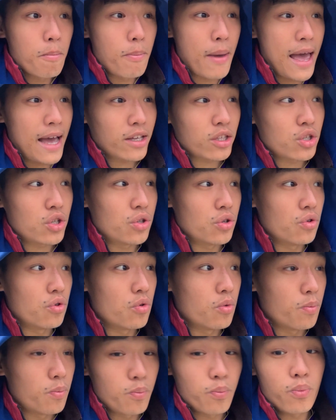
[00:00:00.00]
back
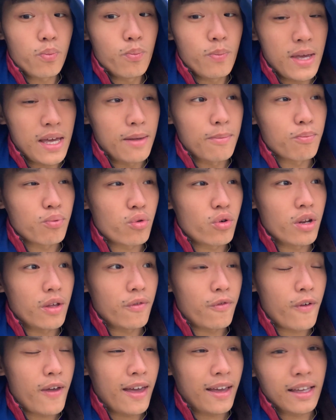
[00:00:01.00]
to being pretty
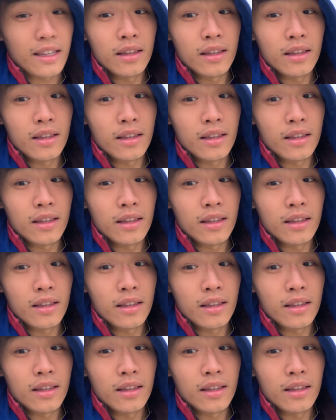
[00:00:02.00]
fake.